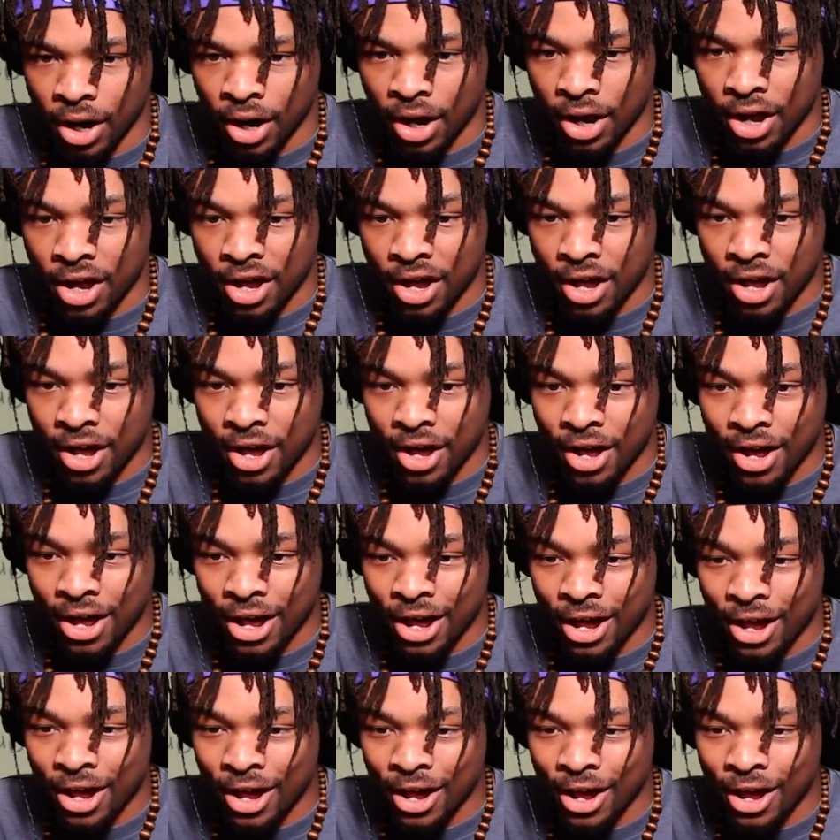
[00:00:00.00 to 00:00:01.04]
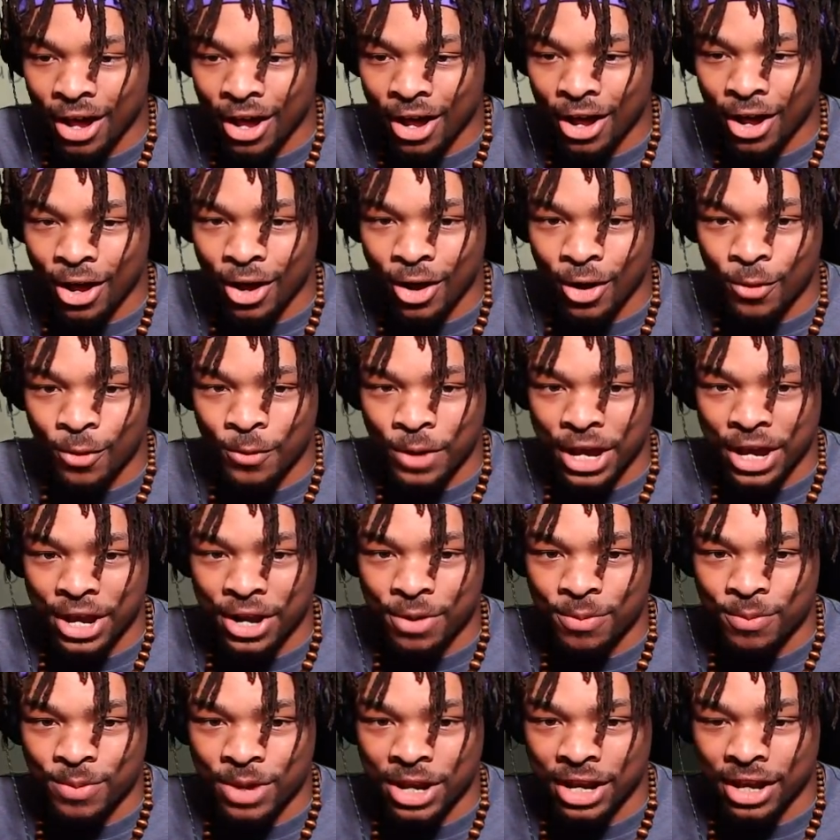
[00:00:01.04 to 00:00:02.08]
Oh,
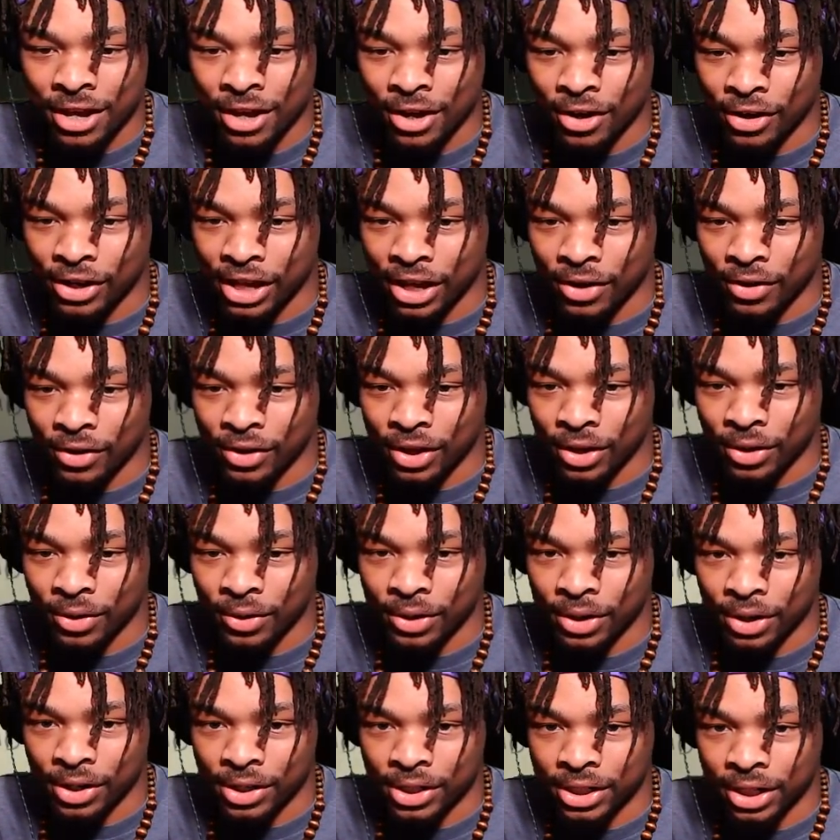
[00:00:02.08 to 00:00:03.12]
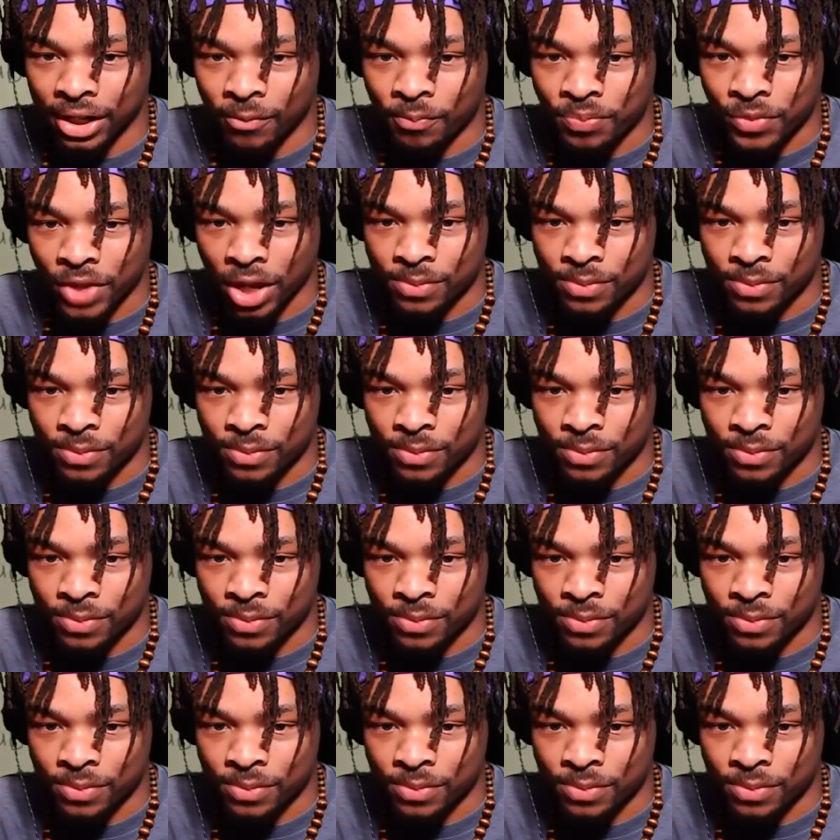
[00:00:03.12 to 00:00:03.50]
wait a minute. Okay, okay, okay, okay.